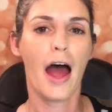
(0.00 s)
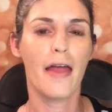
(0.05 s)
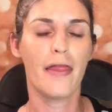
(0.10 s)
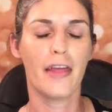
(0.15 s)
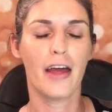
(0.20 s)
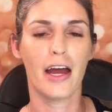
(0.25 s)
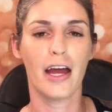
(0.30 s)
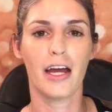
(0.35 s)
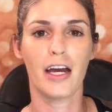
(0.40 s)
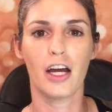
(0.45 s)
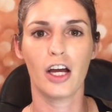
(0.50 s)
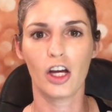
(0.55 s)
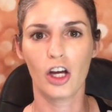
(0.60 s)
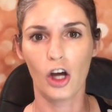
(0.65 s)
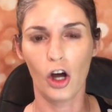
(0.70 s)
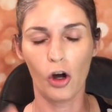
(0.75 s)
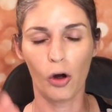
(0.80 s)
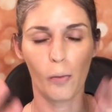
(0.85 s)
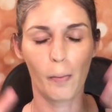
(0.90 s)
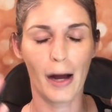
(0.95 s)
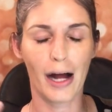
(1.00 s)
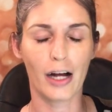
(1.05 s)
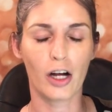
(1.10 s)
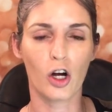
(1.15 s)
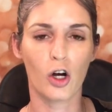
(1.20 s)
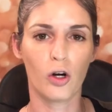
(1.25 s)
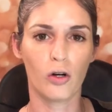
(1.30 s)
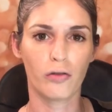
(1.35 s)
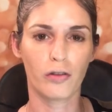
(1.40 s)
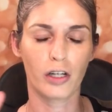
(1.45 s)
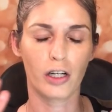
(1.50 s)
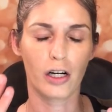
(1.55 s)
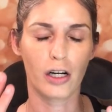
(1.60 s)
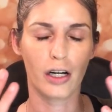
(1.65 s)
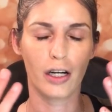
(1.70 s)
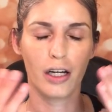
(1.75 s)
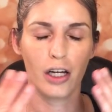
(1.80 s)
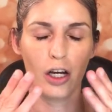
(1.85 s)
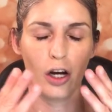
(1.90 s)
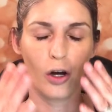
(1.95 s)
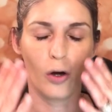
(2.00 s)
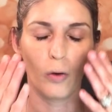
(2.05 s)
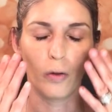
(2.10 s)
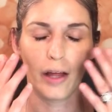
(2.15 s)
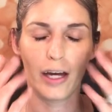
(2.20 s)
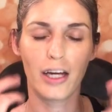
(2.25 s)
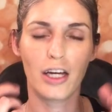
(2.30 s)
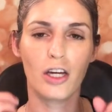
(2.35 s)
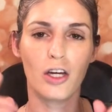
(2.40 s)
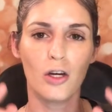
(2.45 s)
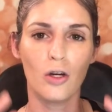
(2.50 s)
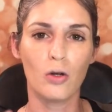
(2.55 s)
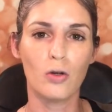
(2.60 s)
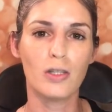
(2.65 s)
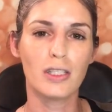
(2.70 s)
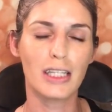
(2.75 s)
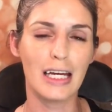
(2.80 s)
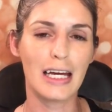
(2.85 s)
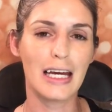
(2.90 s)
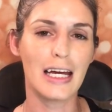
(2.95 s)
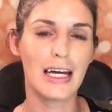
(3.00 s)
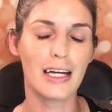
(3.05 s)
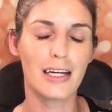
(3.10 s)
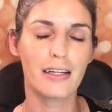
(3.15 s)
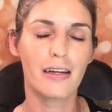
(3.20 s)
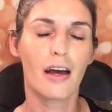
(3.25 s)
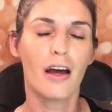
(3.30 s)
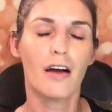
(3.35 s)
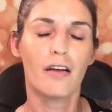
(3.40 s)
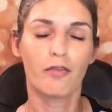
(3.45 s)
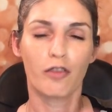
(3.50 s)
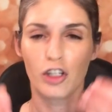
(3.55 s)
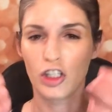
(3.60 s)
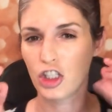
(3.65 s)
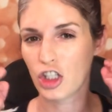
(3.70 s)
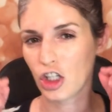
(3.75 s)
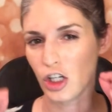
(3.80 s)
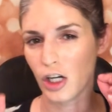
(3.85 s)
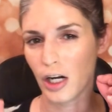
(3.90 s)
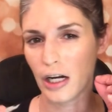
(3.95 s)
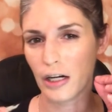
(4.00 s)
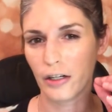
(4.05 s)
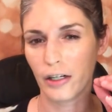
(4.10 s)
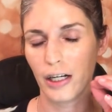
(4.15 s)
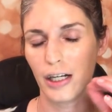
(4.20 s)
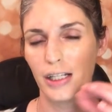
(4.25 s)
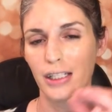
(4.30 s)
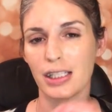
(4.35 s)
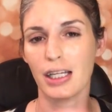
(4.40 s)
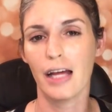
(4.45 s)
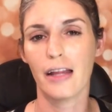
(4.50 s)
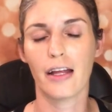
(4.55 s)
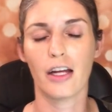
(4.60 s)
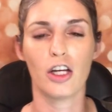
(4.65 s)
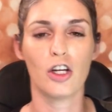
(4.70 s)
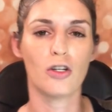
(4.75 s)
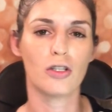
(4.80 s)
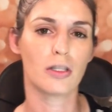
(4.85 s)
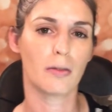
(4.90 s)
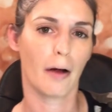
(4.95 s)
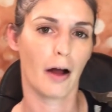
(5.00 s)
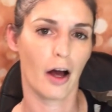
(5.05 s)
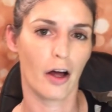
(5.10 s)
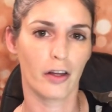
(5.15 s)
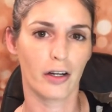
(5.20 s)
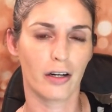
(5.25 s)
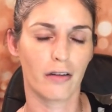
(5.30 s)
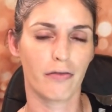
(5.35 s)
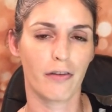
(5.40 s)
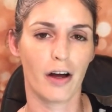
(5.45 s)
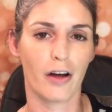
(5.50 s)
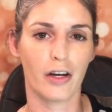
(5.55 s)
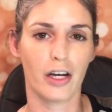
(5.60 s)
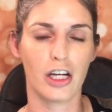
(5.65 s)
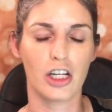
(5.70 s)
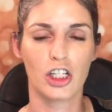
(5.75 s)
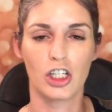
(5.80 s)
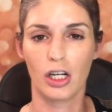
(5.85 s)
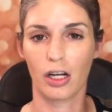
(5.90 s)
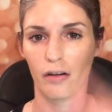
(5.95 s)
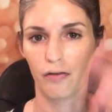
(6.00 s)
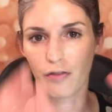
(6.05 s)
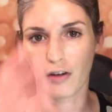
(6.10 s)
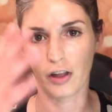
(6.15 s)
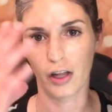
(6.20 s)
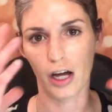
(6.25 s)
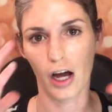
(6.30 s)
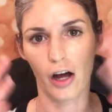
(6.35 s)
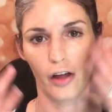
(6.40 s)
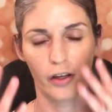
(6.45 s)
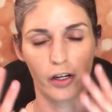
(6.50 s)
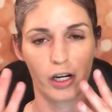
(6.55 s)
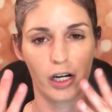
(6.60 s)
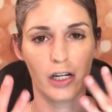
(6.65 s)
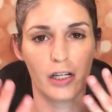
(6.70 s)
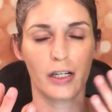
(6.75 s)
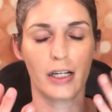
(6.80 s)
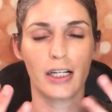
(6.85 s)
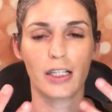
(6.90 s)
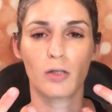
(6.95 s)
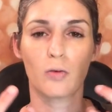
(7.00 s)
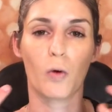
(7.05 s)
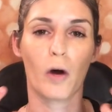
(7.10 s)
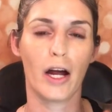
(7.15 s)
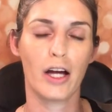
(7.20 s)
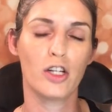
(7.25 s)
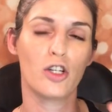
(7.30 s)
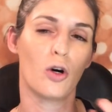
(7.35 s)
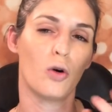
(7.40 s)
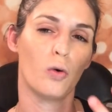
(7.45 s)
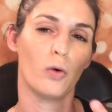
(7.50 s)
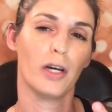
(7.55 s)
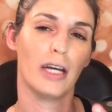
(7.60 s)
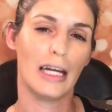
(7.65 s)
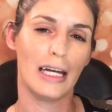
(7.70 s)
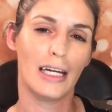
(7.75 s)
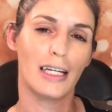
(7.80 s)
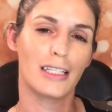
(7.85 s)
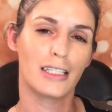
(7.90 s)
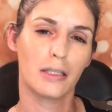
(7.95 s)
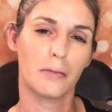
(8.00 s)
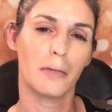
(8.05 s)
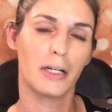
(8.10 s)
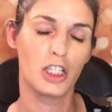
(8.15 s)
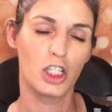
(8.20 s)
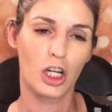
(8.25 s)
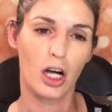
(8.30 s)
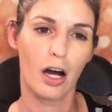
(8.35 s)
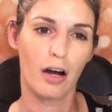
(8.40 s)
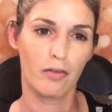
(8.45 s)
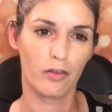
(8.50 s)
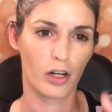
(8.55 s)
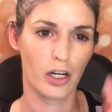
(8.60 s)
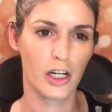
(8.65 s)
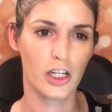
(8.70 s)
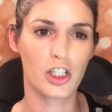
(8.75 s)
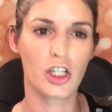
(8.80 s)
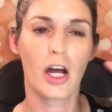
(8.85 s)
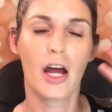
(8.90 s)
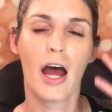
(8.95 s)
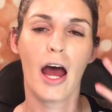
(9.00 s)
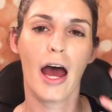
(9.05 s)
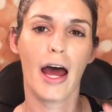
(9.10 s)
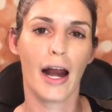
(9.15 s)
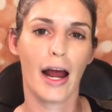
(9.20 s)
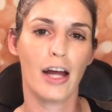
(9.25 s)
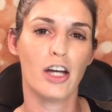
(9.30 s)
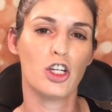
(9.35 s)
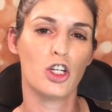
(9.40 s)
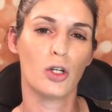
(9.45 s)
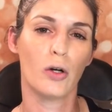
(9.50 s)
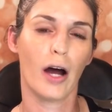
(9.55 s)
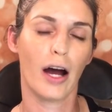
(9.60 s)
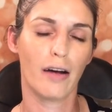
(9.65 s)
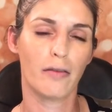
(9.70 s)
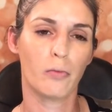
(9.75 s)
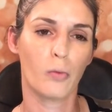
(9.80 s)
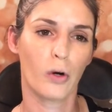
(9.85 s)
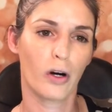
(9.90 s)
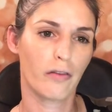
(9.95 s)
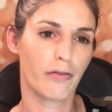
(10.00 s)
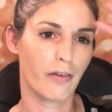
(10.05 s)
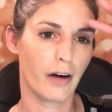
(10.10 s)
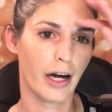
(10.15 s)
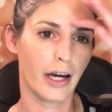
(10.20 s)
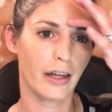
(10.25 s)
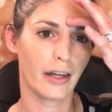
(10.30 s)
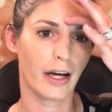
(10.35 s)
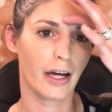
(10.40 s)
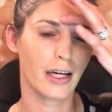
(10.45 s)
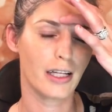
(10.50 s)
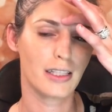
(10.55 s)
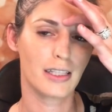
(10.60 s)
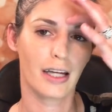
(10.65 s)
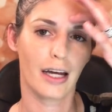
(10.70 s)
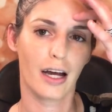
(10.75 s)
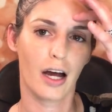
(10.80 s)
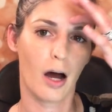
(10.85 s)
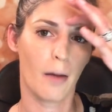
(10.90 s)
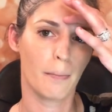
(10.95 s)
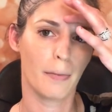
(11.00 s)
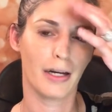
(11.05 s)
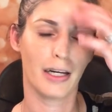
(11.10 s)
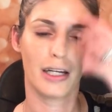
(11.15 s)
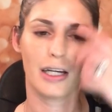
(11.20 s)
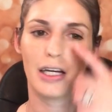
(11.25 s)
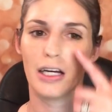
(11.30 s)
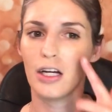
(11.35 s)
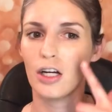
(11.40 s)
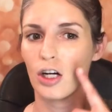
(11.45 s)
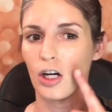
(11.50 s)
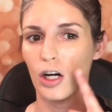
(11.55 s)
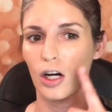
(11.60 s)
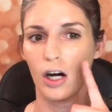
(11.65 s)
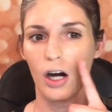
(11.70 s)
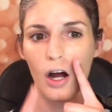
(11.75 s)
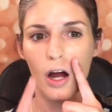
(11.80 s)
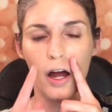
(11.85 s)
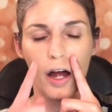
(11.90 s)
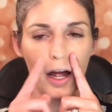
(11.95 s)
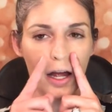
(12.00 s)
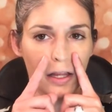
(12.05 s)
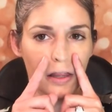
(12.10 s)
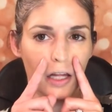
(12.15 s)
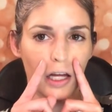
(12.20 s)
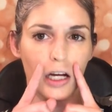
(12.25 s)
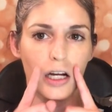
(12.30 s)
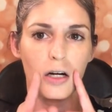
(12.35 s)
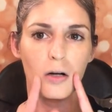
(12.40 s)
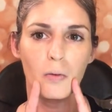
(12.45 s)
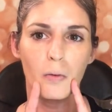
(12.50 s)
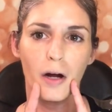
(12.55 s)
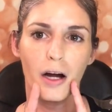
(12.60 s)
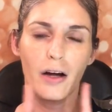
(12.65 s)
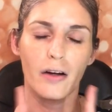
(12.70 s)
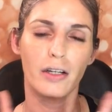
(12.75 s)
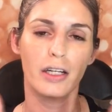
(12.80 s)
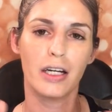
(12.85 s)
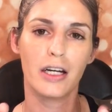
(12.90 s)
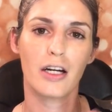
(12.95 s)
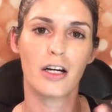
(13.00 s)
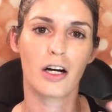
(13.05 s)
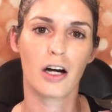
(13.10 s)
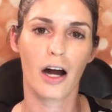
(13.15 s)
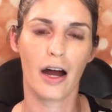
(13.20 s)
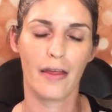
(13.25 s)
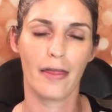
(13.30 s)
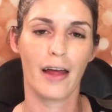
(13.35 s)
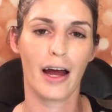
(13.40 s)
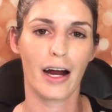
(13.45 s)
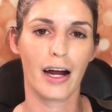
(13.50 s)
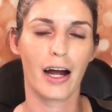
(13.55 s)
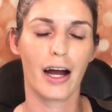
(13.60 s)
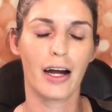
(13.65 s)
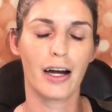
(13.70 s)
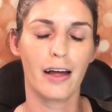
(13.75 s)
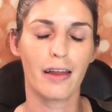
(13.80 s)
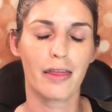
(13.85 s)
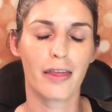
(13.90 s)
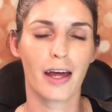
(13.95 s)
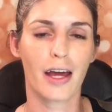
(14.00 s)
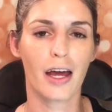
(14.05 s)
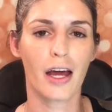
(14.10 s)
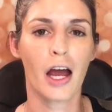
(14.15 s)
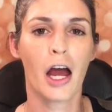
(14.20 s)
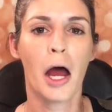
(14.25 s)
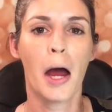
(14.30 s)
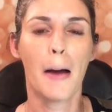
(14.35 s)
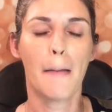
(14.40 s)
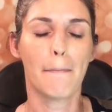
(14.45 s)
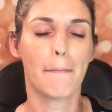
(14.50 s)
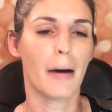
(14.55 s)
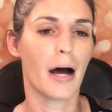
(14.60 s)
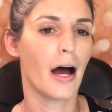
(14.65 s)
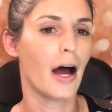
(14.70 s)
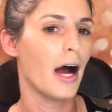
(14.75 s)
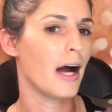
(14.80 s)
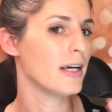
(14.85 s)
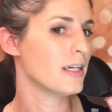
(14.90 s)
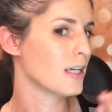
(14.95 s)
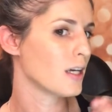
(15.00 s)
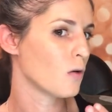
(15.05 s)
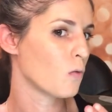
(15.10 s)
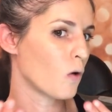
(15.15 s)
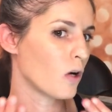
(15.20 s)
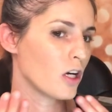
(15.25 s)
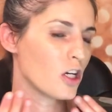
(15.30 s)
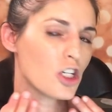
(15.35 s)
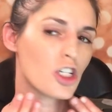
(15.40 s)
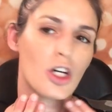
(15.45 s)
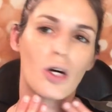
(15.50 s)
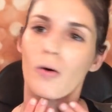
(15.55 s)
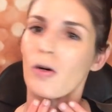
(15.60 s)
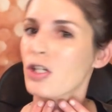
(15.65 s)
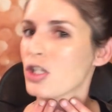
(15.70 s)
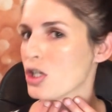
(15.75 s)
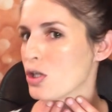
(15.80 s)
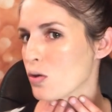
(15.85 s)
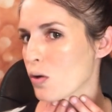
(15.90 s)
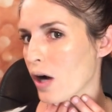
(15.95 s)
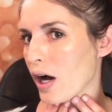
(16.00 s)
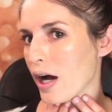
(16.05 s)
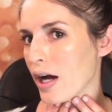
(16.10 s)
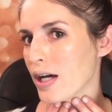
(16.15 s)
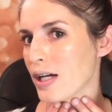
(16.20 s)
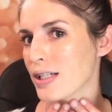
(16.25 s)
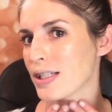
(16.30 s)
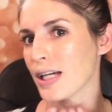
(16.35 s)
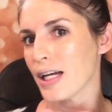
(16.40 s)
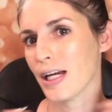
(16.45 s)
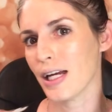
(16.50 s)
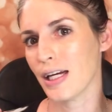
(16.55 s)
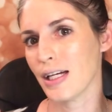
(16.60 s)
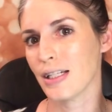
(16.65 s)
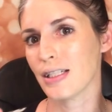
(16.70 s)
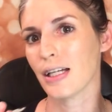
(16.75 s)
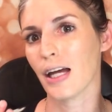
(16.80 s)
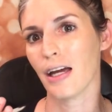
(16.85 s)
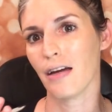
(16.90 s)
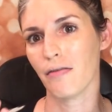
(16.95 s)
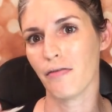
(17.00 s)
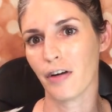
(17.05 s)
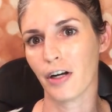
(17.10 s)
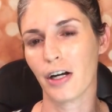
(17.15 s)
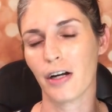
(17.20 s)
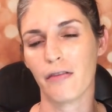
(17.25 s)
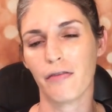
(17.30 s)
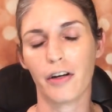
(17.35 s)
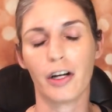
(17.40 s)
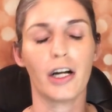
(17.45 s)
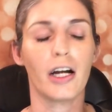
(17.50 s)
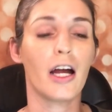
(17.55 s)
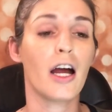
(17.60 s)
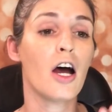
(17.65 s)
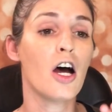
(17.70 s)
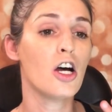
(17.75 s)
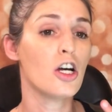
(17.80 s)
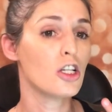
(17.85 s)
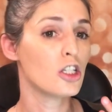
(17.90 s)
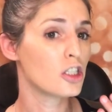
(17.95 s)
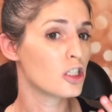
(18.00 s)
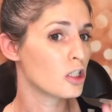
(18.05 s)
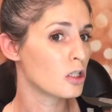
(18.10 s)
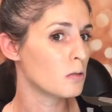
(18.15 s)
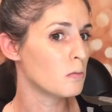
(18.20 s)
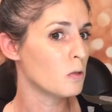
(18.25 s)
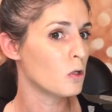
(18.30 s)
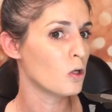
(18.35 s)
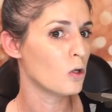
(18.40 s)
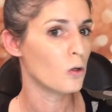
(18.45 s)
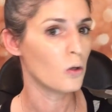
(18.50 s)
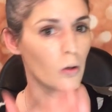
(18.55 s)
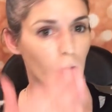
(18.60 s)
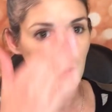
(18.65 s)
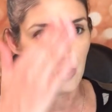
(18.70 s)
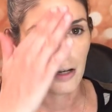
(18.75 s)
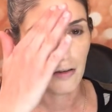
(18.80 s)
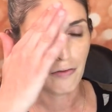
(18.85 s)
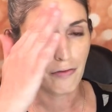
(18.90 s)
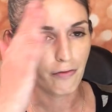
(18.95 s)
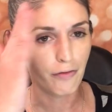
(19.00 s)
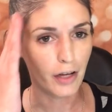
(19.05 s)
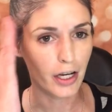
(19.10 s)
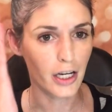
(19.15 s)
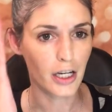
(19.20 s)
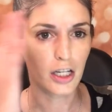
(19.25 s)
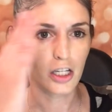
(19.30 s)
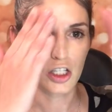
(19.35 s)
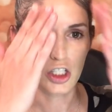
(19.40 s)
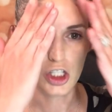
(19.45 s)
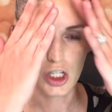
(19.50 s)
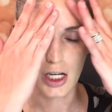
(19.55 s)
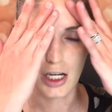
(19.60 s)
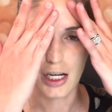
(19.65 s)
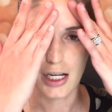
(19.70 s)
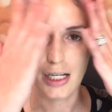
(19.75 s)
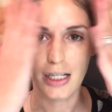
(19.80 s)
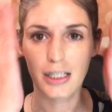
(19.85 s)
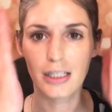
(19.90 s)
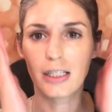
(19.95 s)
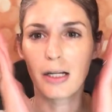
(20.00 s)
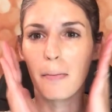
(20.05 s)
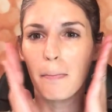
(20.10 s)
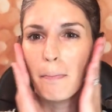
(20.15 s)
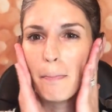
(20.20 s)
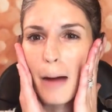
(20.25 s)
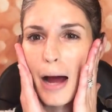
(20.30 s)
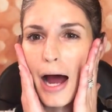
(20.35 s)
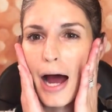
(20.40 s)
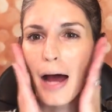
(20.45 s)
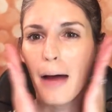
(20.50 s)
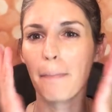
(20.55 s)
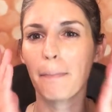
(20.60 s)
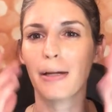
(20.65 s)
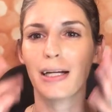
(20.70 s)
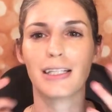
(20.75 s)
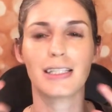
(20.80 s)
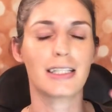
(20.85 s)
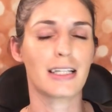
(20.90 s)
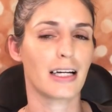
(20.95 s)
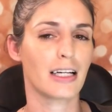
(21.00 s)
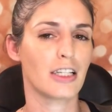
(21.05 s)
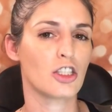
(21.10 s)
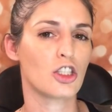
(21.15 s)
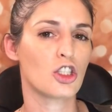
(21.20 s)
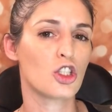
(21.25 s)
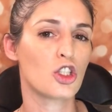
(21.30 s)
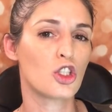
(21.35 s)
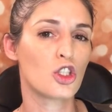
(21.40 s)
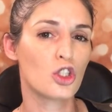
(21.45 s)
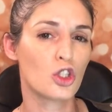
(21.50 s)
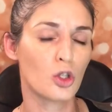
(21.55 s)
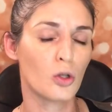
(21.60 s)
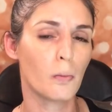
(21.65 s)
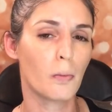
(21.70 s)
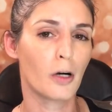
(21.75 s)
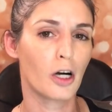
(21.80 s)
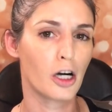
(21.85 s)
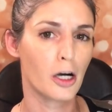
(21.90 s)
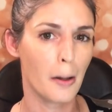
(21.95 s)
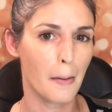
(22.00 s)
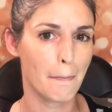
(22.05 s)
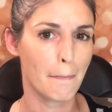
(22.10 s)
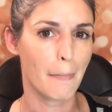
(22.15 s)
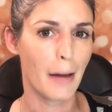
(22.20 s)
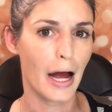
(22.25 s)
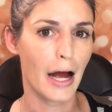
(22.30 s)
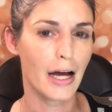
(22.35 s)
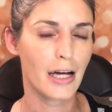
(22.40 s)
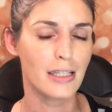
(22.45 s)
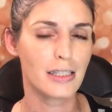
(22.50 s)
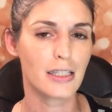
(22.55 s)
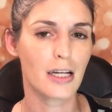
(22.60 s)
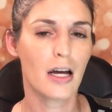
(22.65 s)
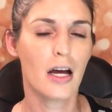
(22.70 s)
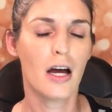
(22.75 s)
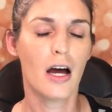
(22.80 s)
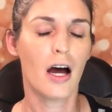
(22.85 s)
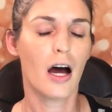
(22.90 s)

And then go back over, you know, like use it for certain areas and then use my other foundation for the other areas where I don't need as much coverage and I do have more fine lines like up in here and like around here and that kind of thing. But I did want to show it to you guys. It is a very, very smooth finish. It is matte, but it's not super matte.